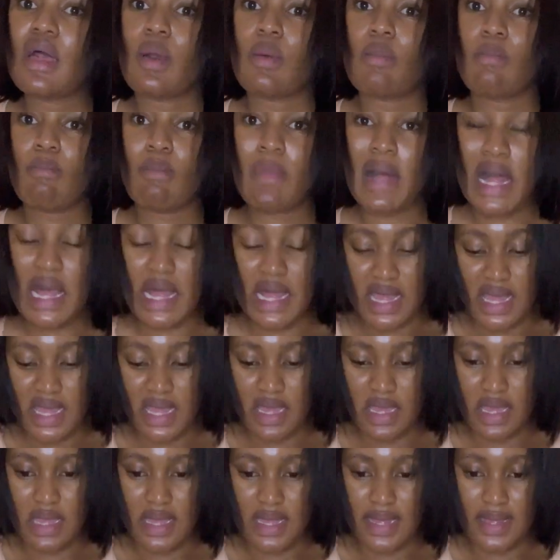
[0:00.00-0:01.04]

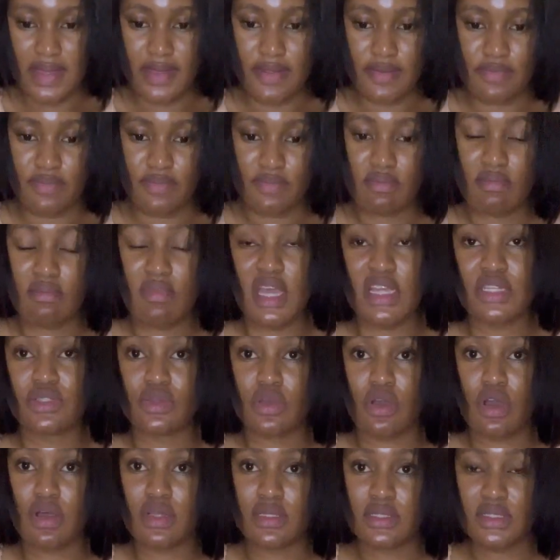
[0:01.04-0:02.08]
my my
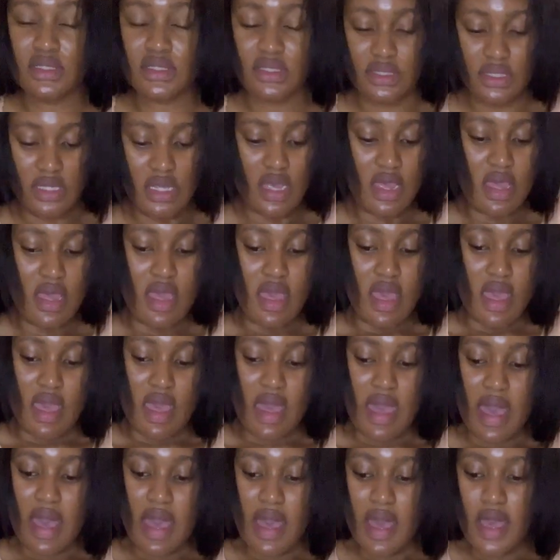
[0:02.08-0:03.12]
scones,
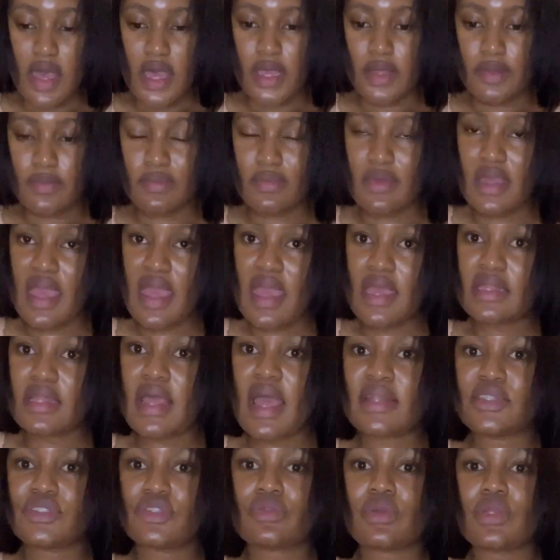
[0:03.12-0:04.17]
and
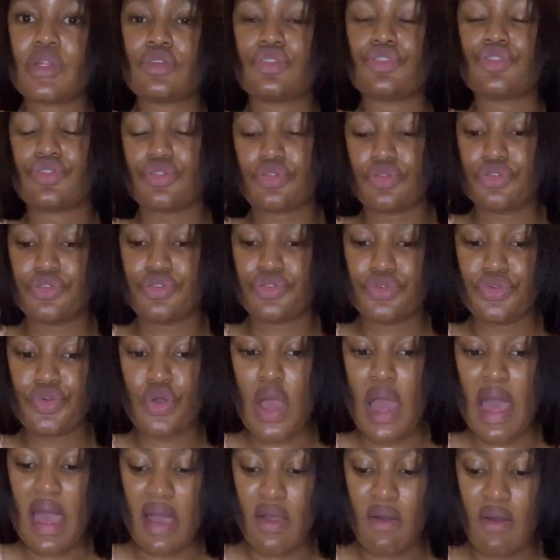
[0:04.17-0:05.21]
I just want to show you
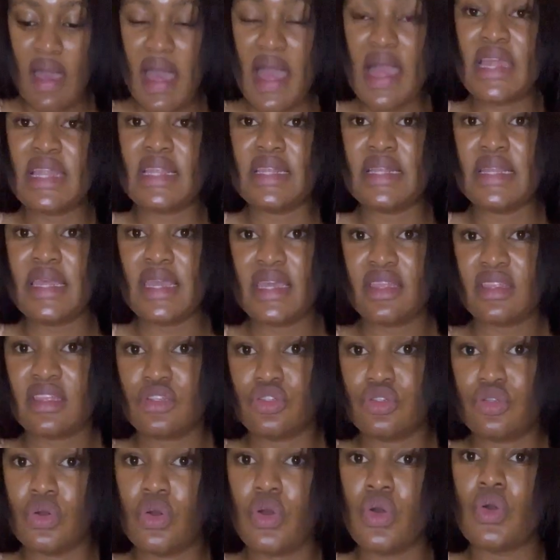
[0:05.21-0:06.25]
how I lay the
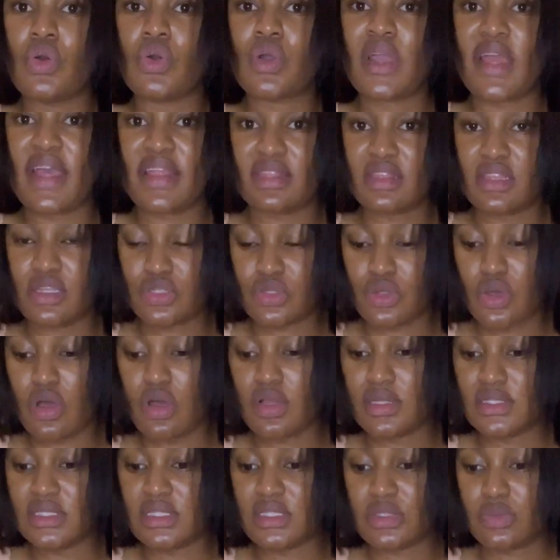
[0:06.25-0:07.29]
dough, cut the
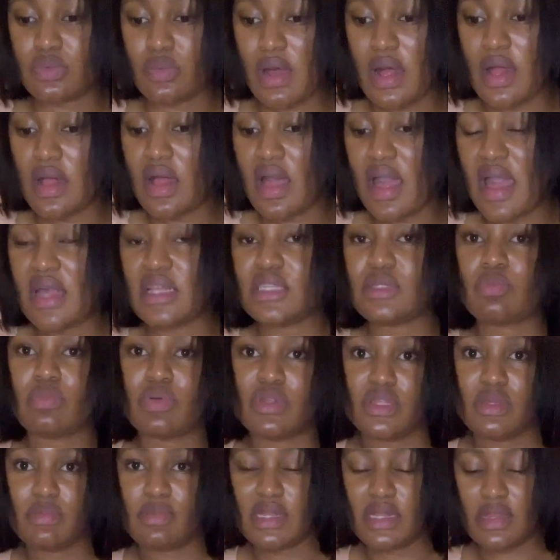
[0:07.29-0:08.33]
scones as well as put
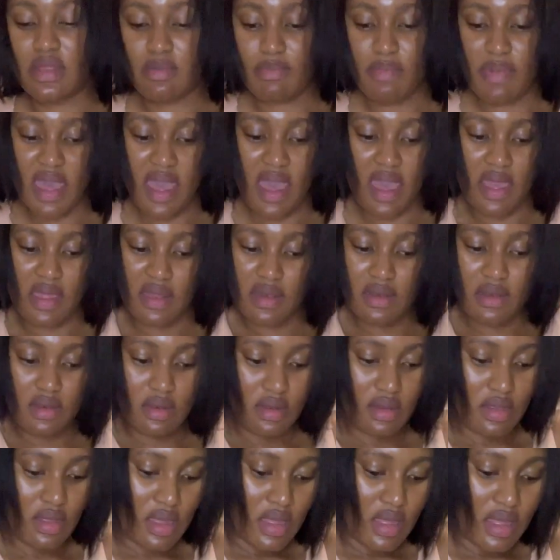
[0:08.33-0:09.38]
them in the pan.
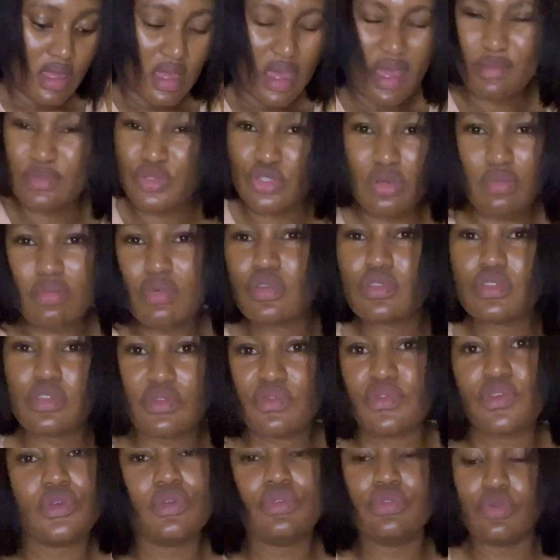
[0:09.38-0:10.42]
I'm sure most
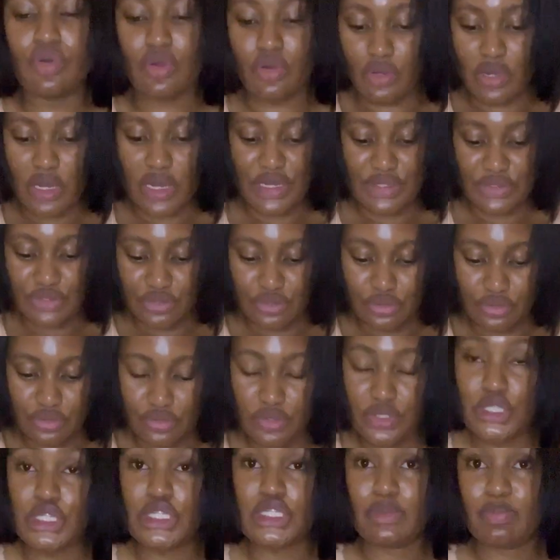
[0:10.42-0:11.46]
of you know how to do
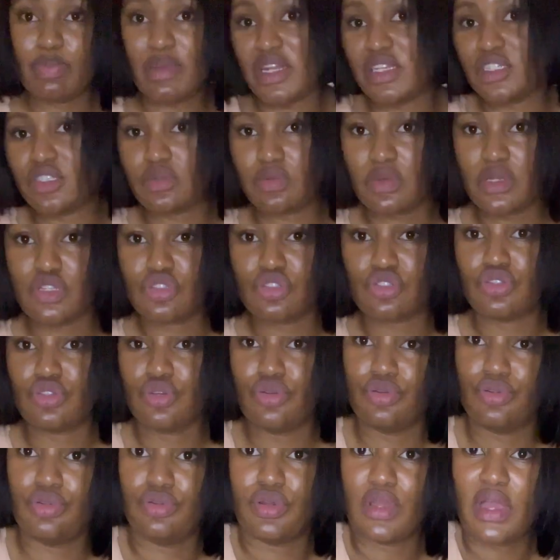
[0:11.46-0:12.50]
this, but I just want to show
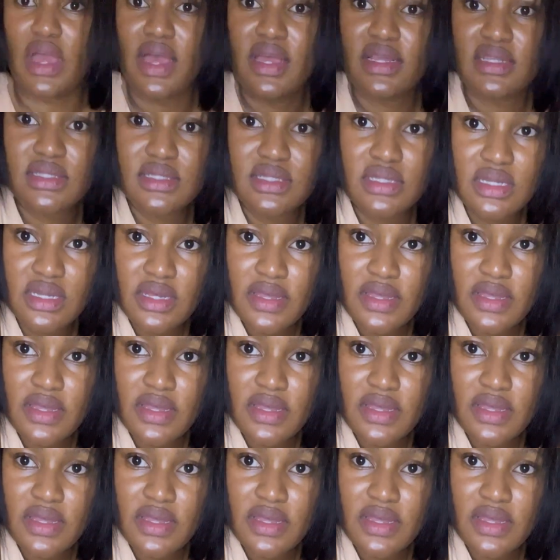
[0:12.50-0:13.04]
you guys.